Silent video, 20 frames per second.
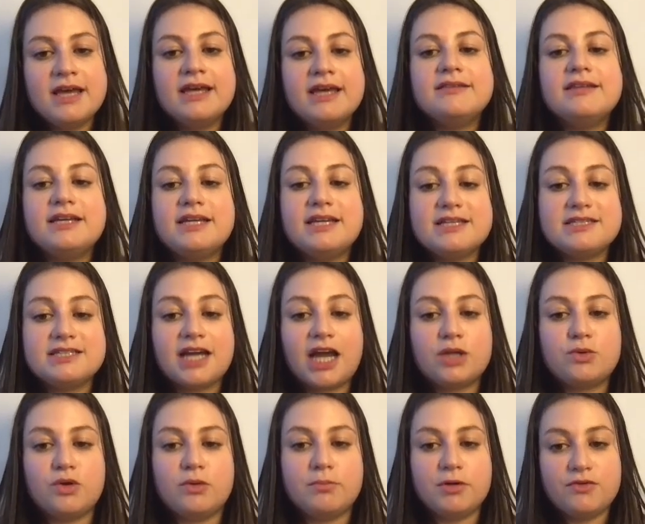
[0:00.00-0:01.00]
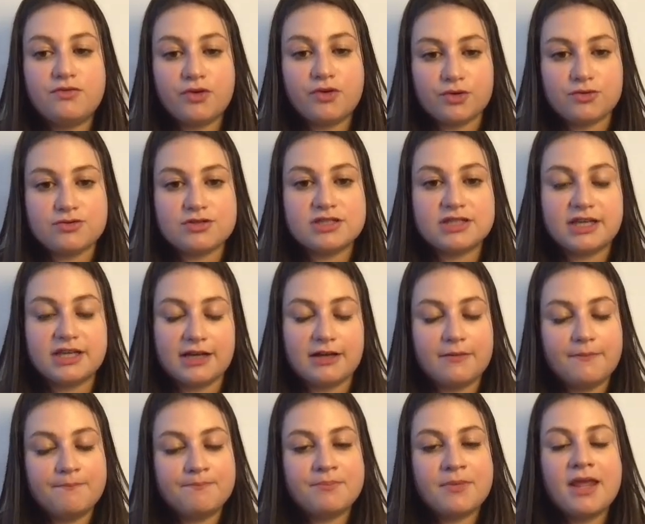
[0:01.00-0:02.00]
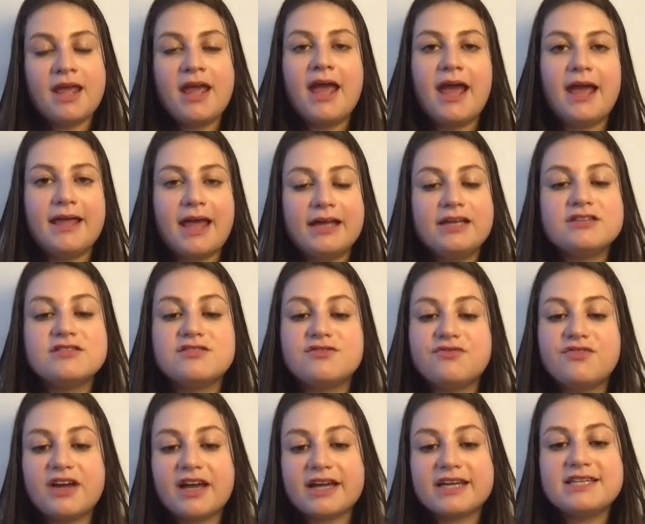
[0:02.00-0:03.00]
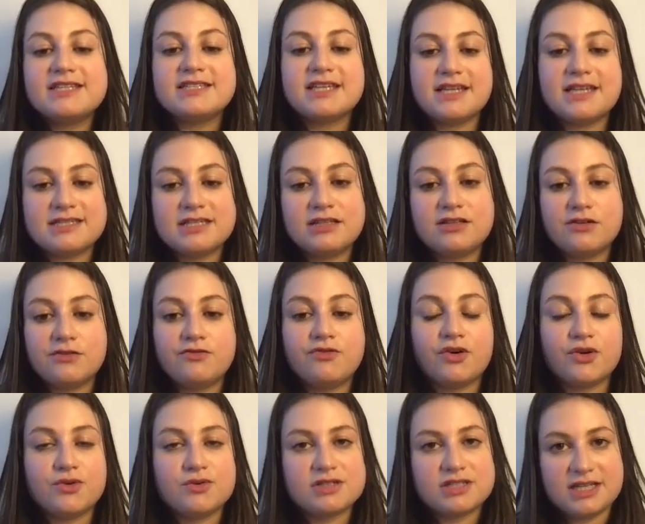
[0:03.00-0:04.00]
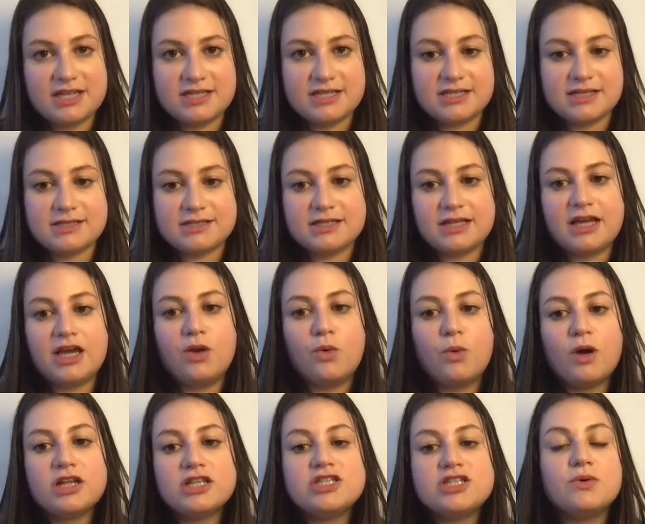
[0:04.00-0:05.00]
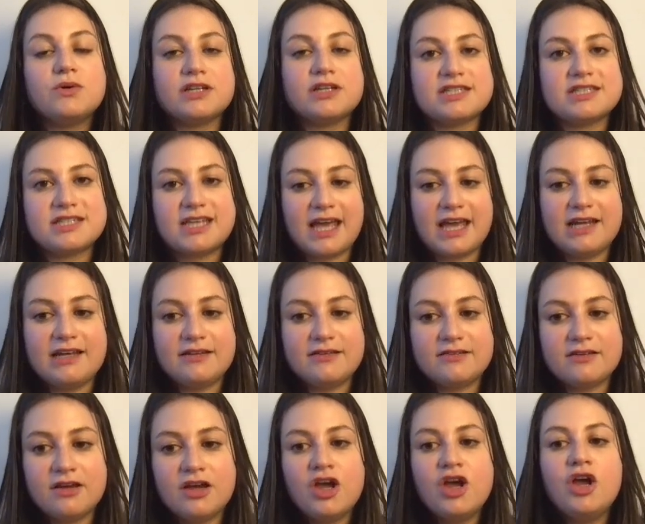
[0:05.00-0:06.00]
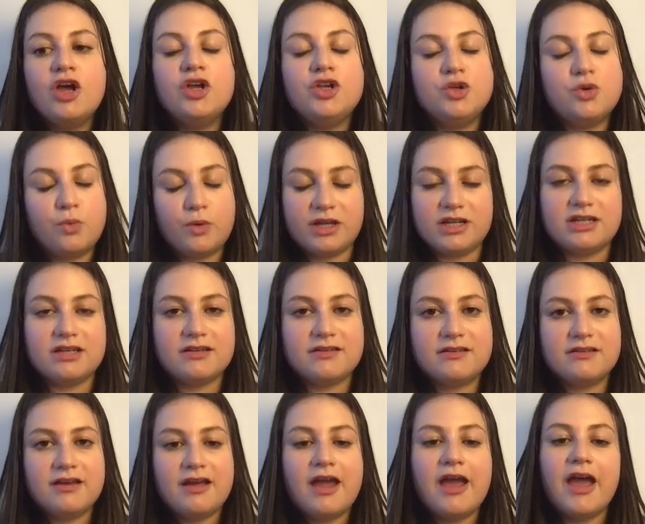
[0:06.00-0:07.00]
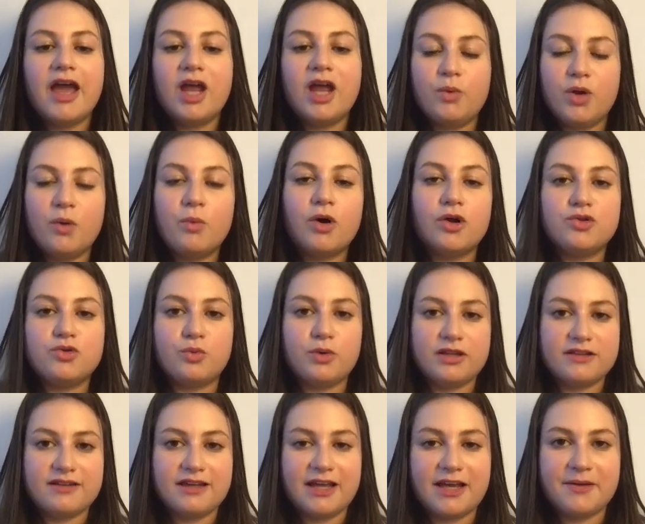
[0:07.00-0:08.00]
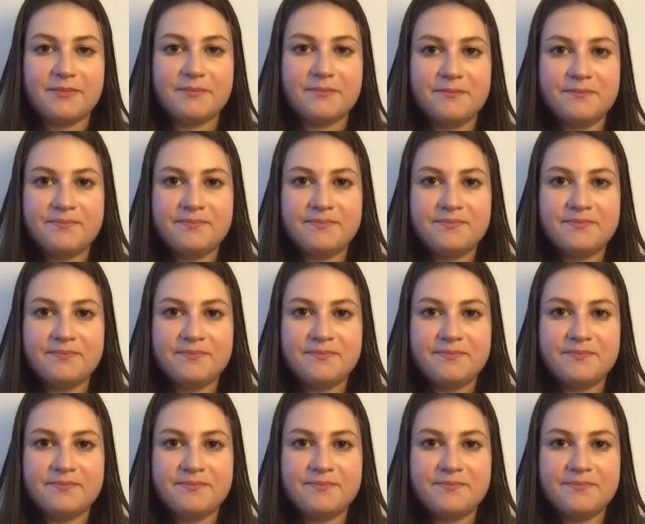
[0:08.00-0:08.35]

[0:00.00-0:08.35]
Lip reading: the easier it will be for you to scale. AI is very sensitive for use cases, and once you can scale it, you win it. And we want to win the game.